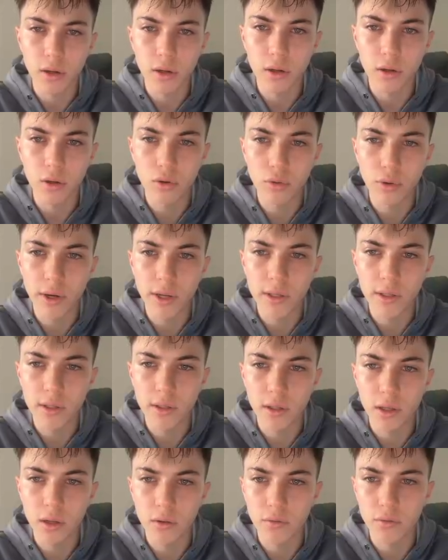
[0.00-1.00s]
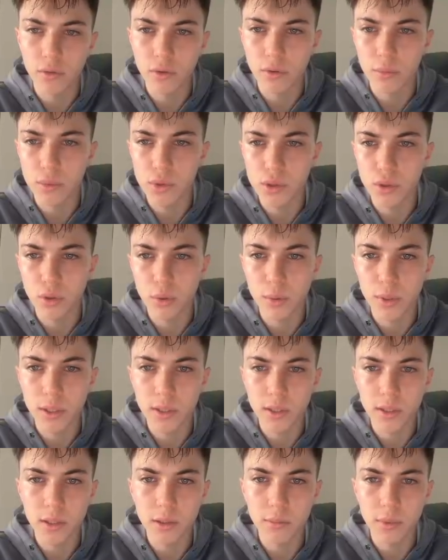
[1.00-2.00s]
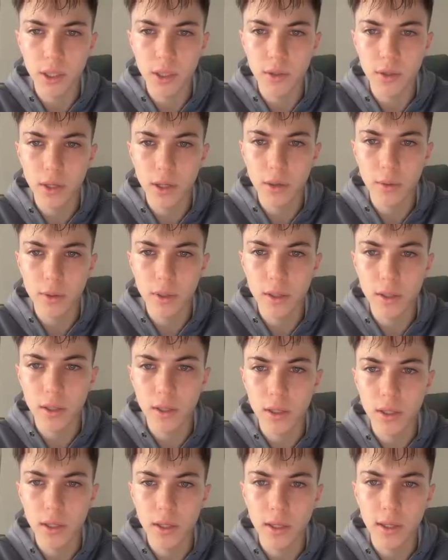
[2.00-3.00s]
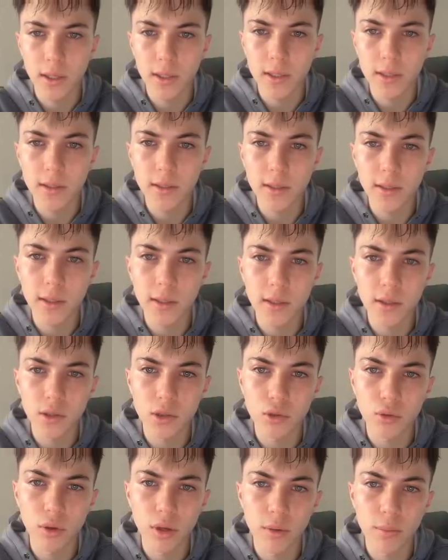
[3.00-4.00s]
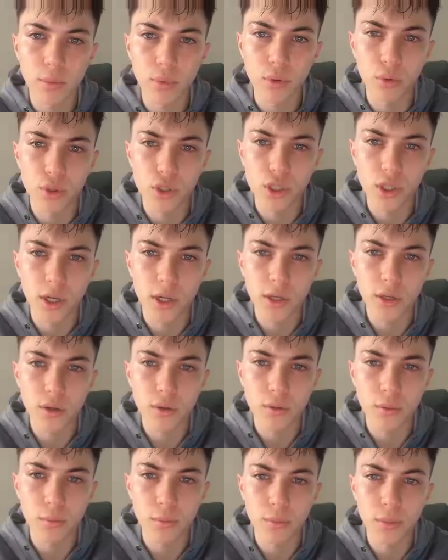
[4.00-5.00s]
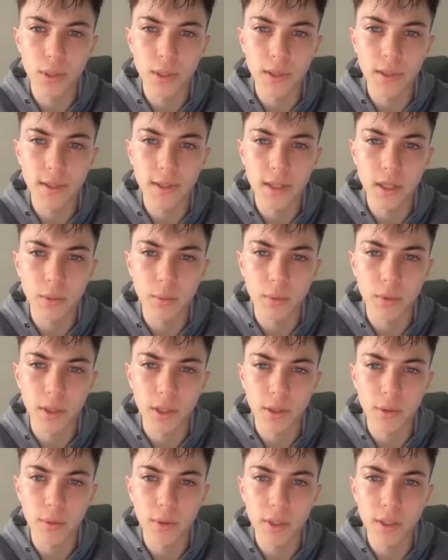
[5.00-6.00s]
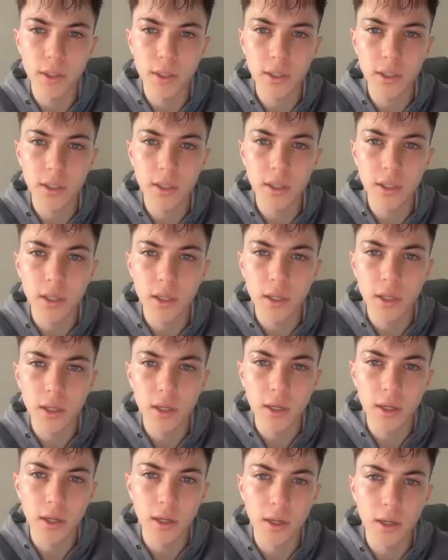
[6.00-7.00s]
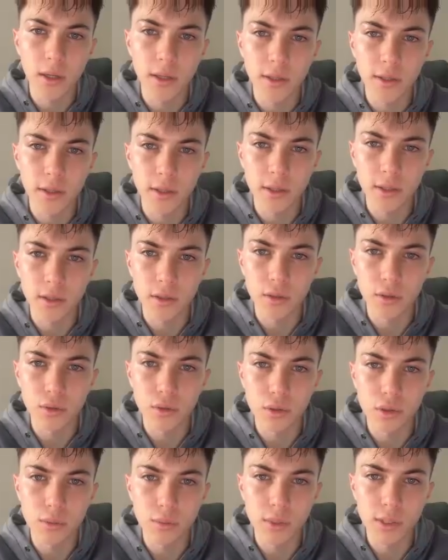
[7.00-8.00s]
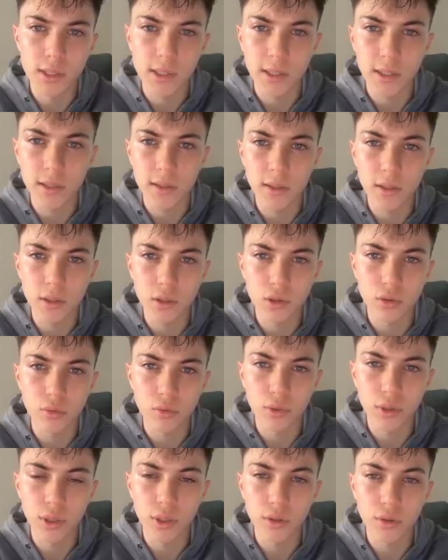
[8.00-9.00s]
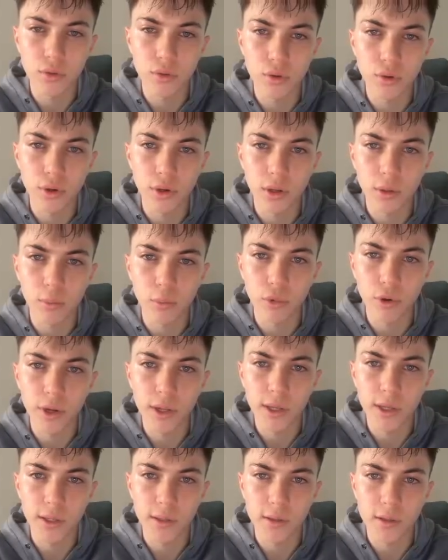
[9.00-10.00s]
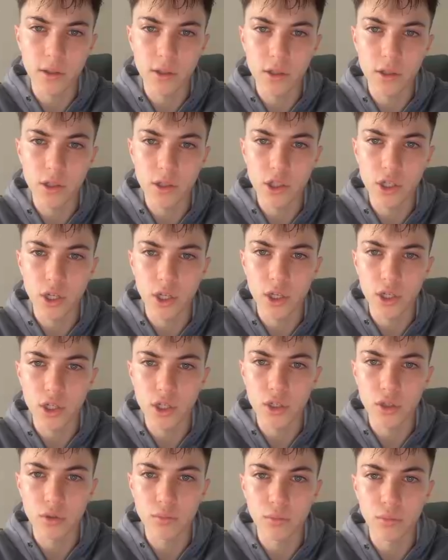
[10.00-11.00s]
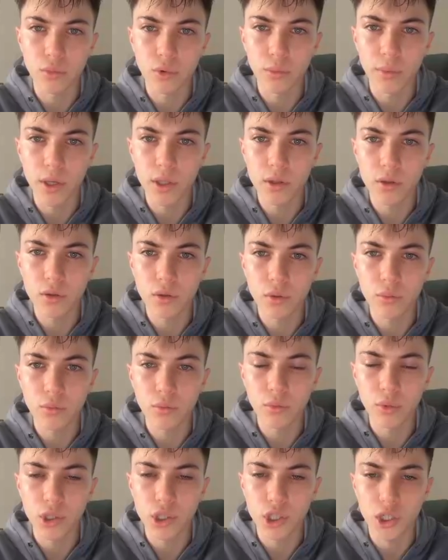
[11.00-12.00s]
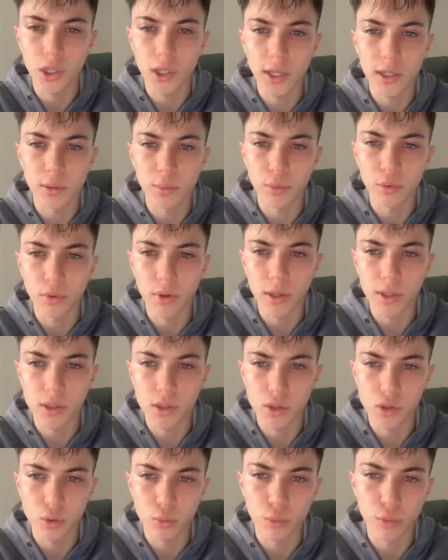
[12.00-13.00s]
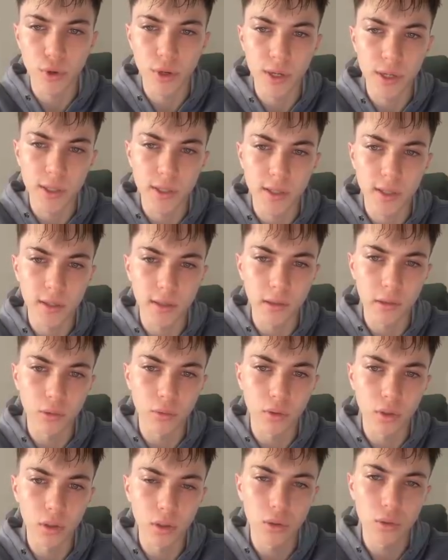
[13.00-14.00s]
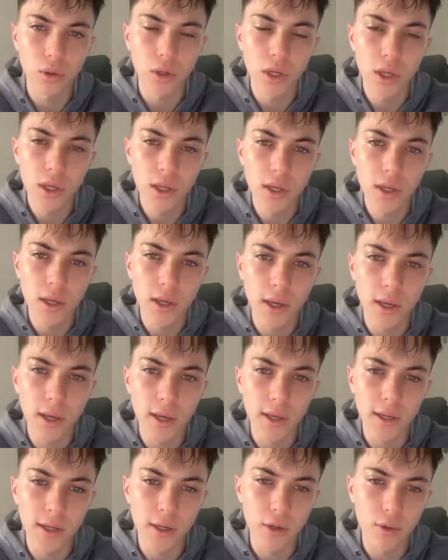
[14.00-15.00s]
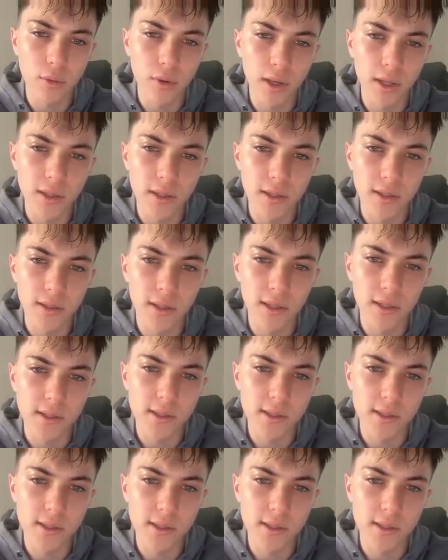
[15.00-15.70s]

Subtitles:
created after absorbing the demand area, leading into a push higher, building up liquidity, and inducements leading to internal break and changing momentum, which led price to break that lower low and create in that